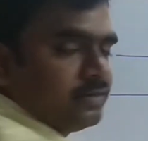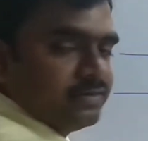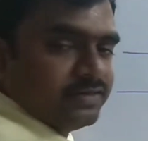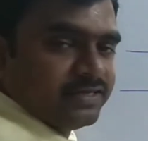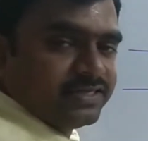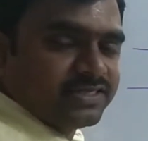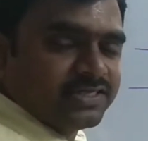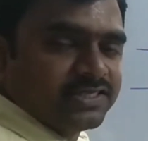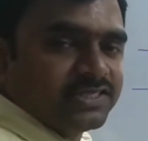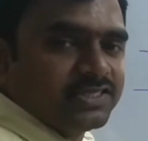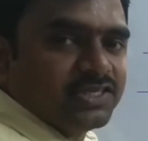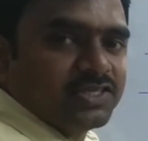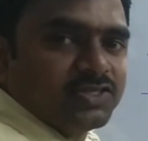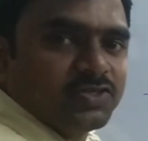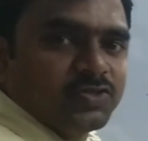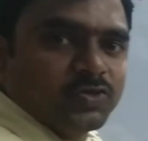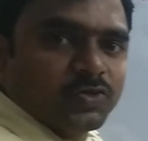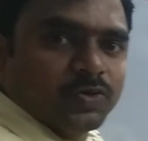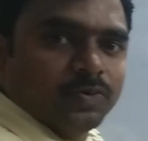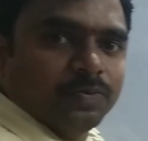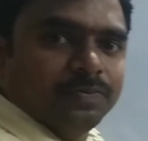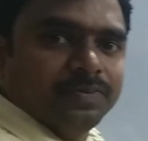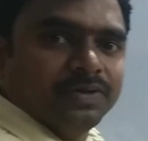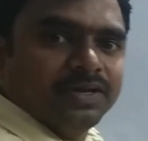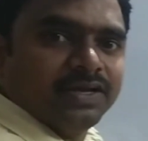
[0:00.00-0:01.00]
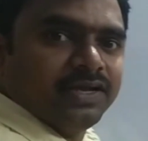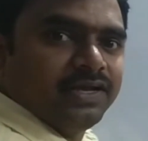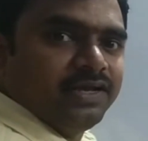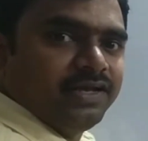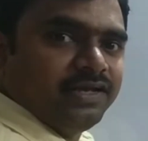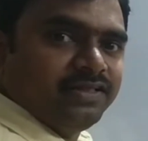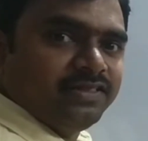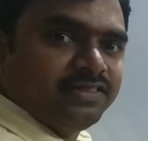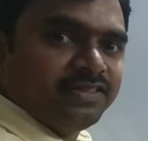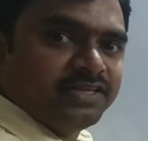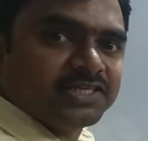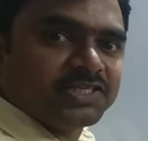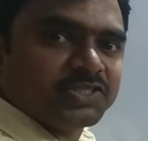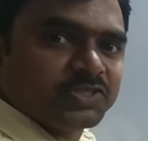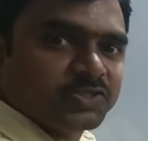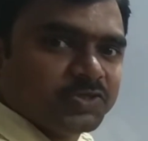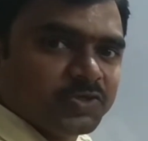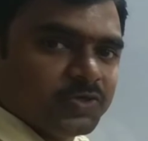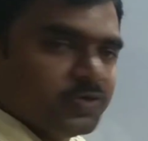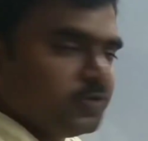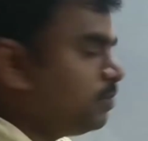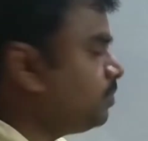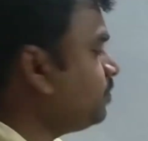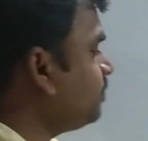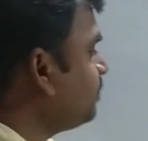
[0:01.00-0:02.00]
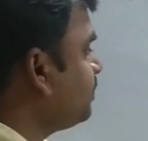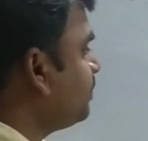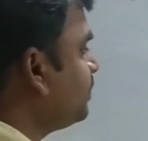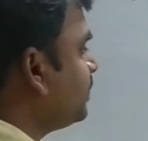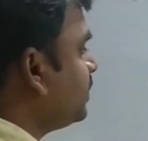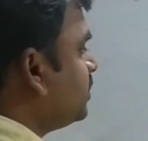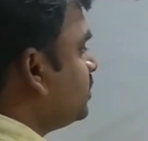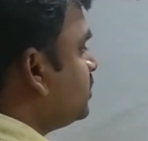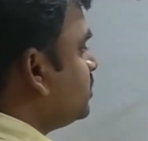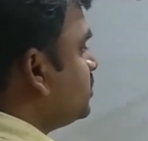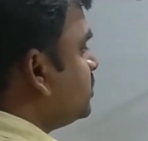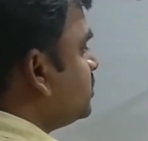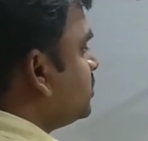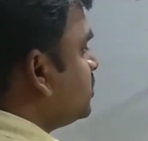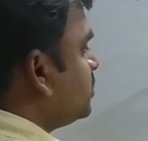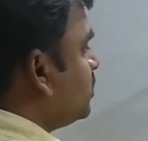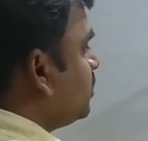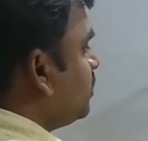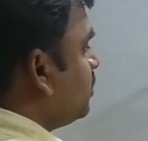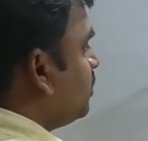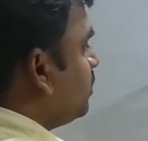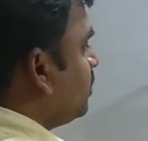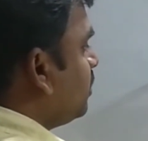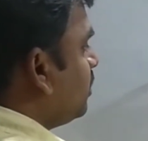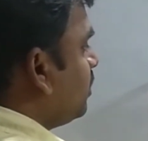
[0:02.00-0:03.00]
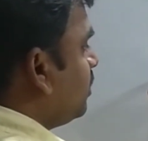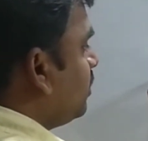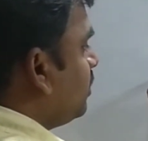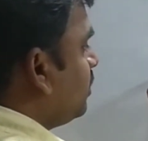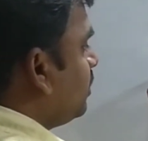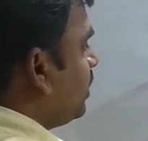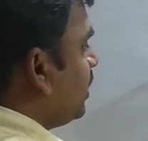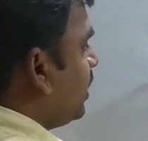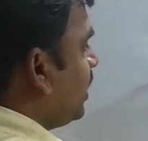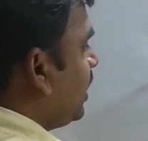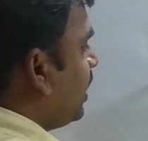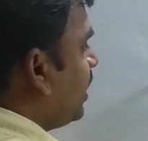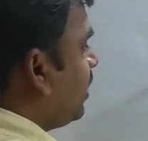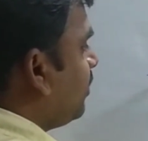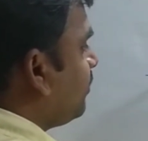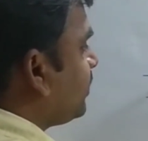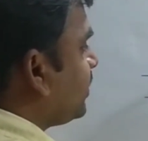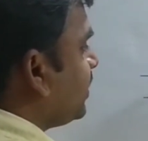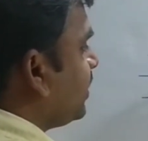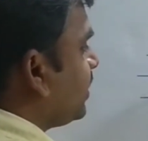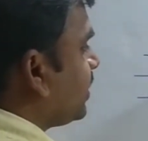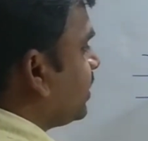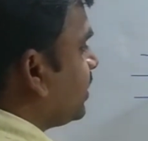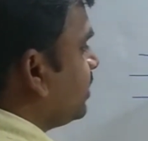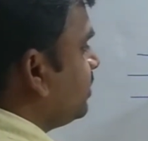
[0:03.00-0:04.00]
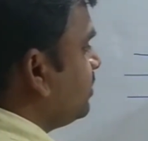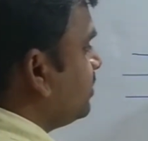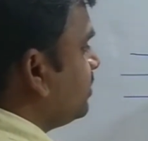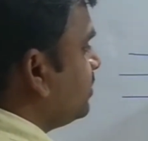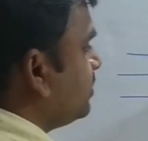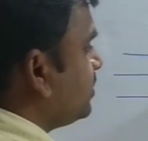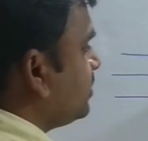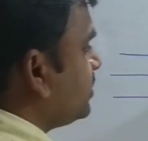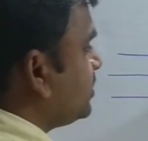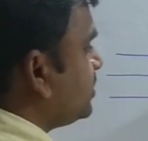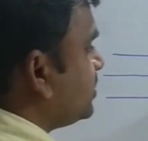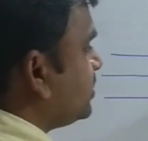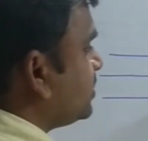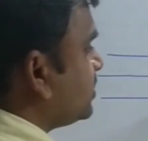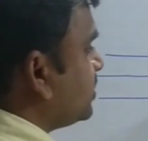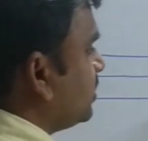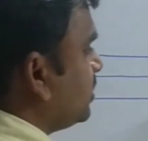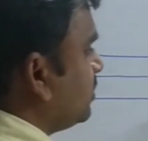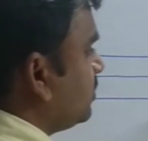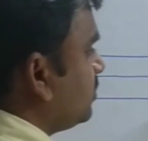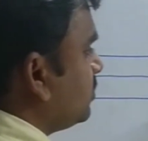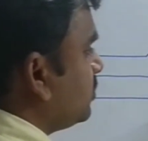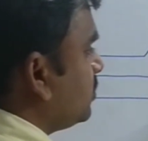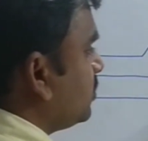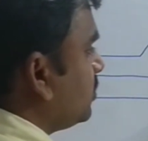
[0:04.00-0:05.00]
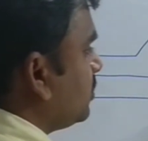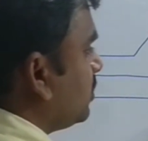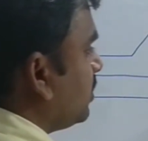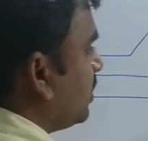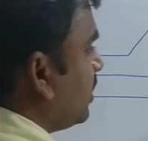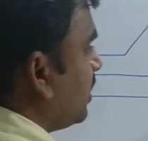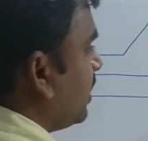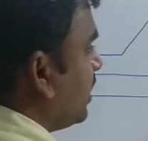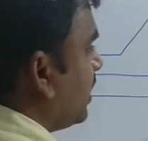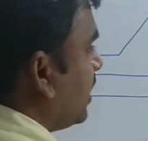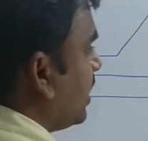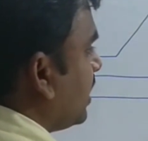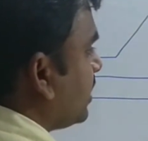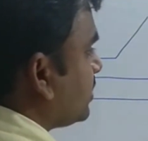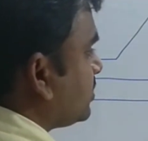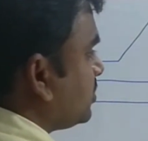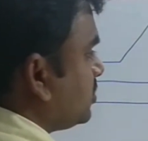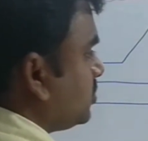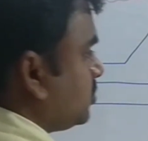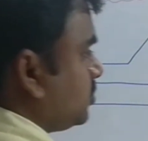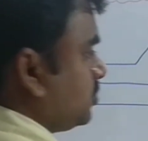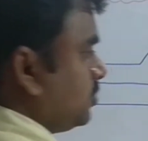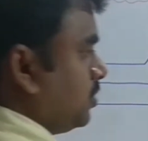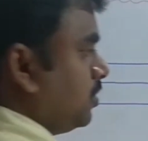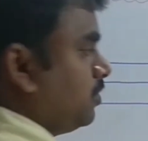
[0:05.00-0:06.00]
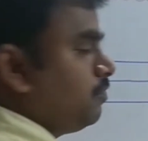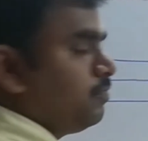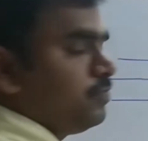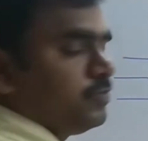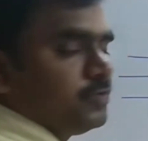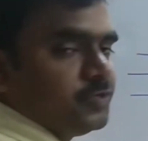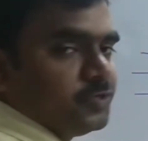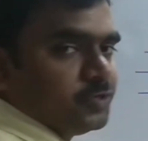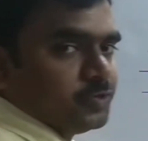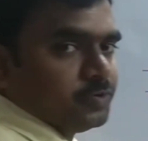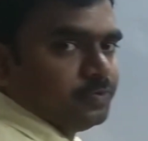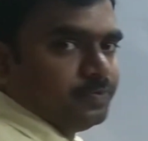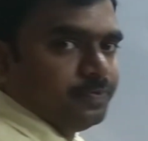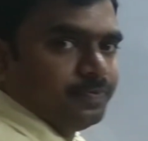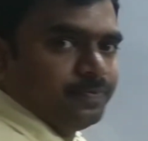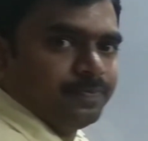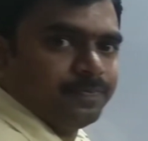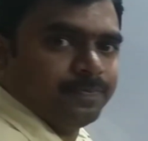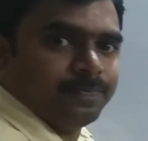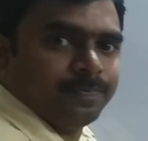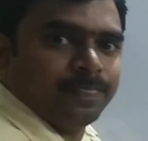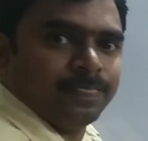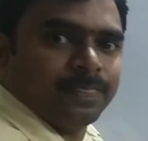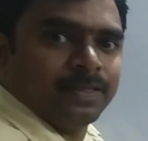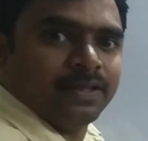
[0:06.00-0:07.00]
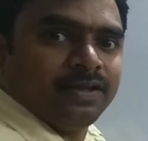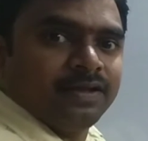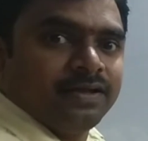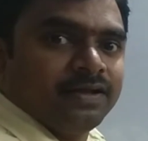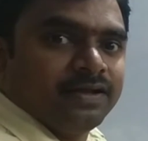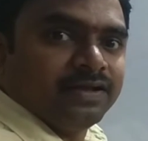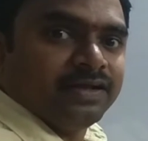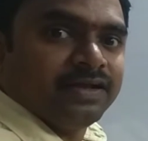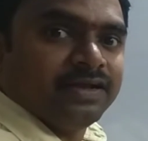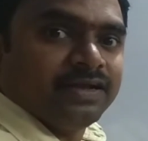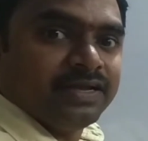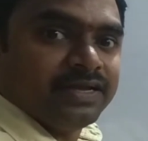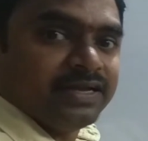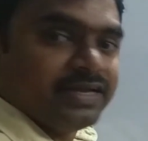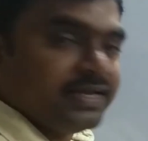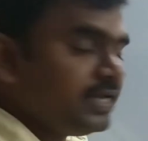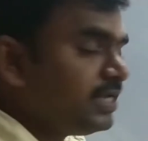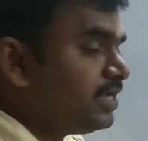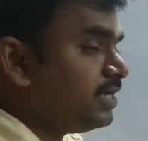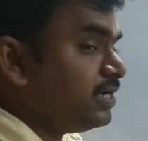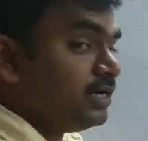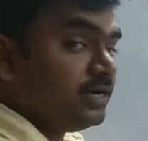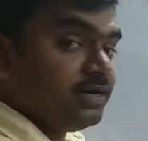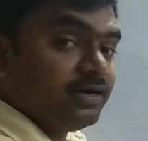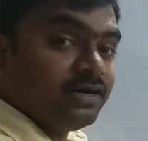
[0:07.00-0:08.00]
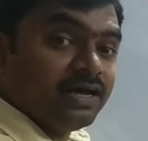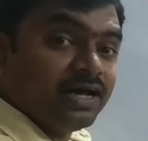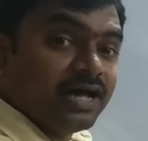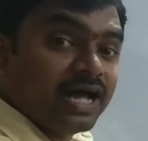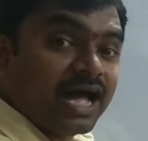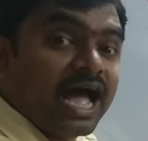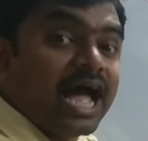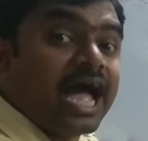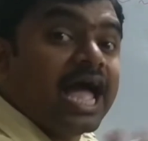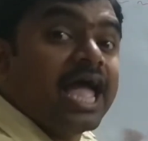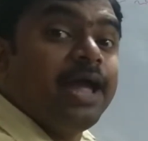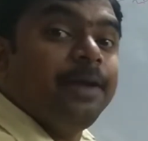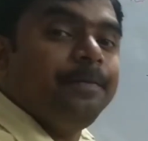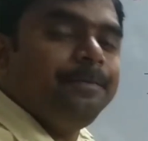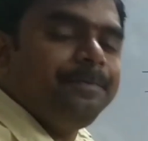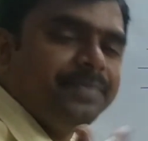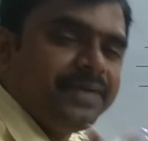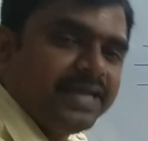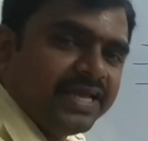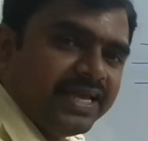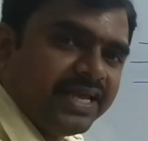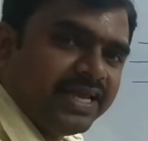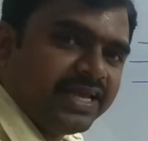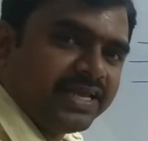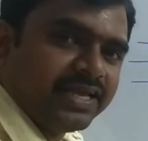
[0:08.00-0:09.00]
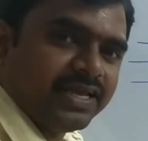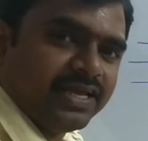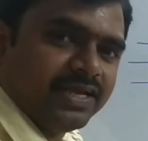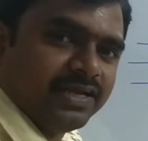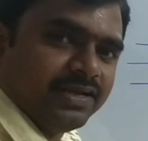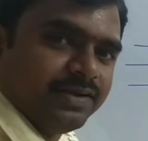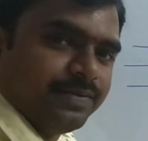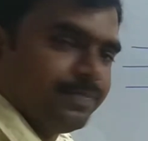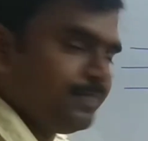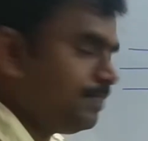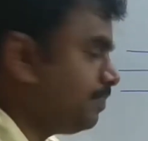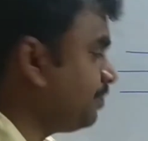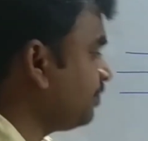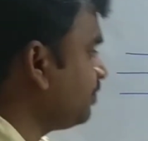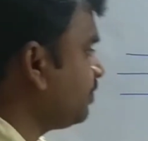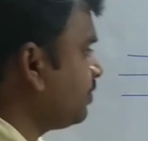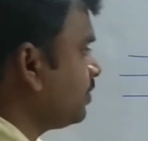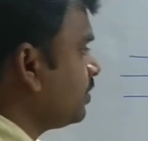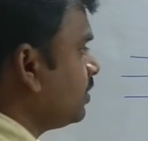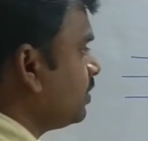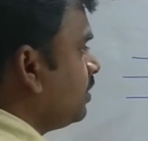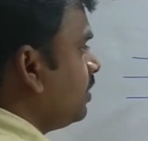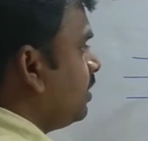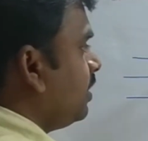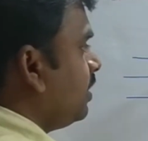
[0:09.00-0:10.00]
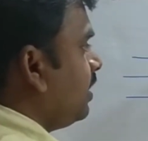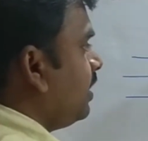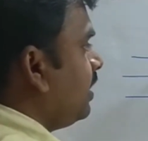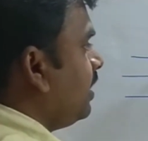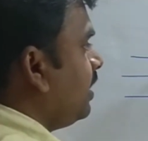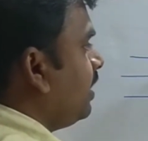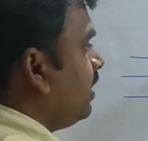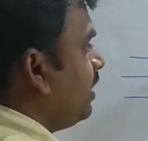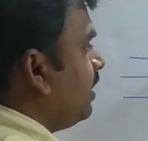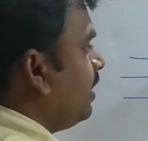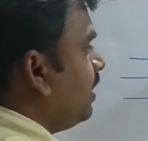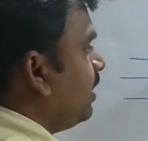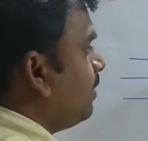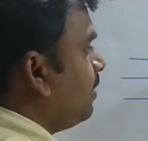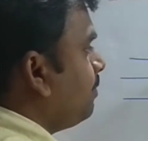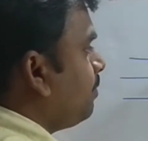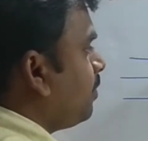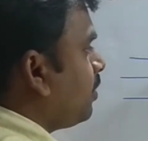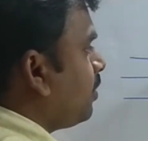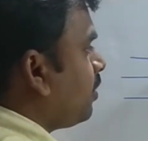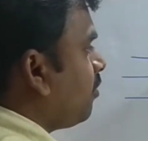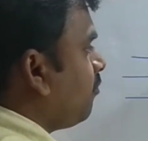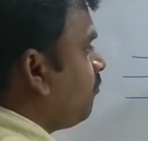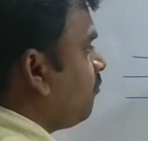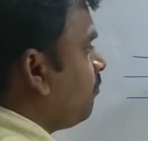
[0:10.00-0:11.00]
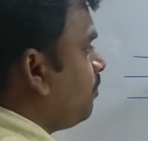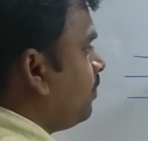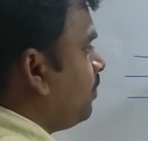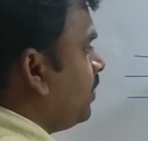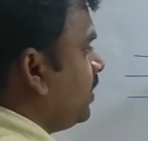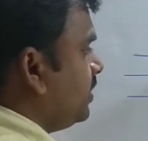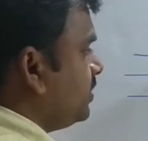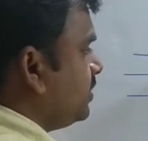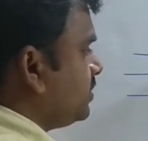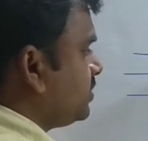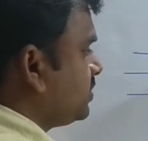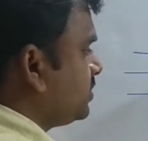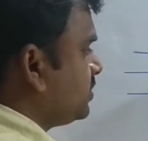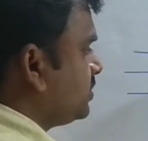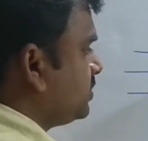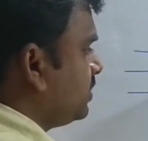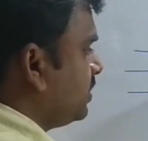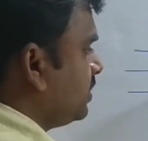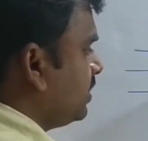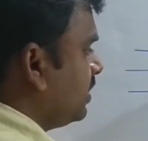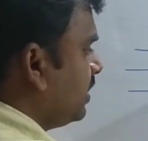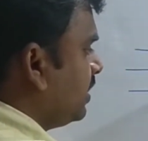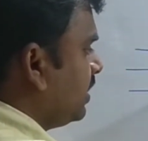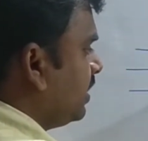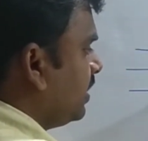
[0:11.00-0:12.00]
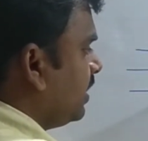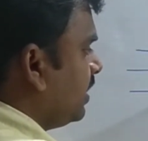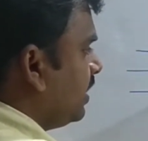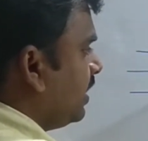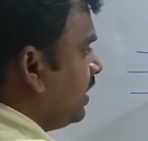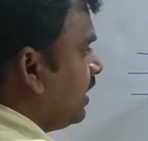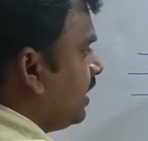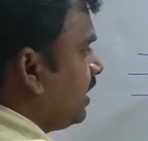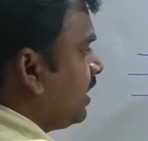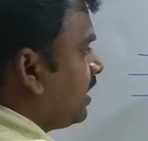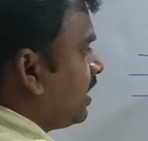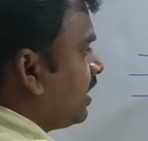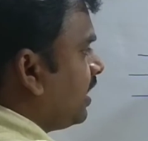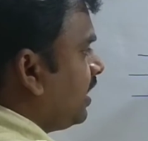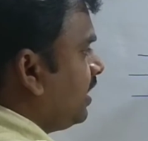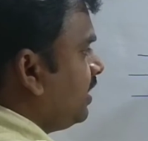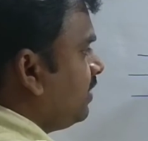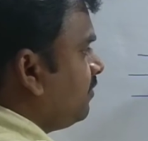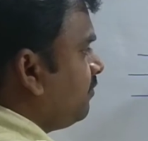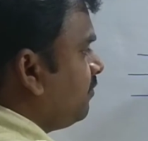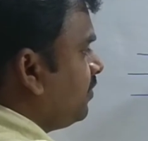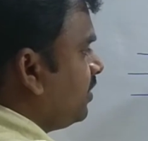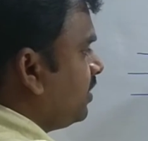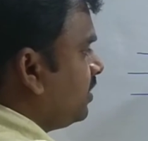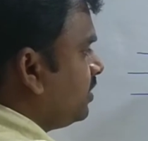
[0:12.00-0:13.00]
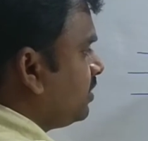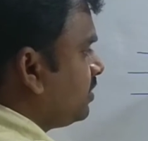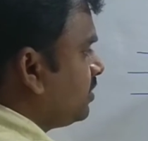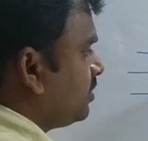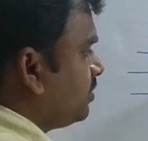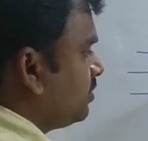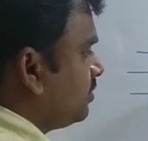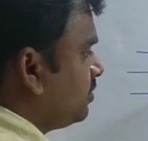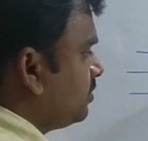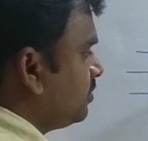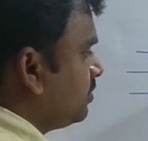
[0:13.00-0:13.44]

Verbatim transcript: This is the tube. In this tube, I have taken, this is the axis of tube. Here, I am taking a number of plates inclined with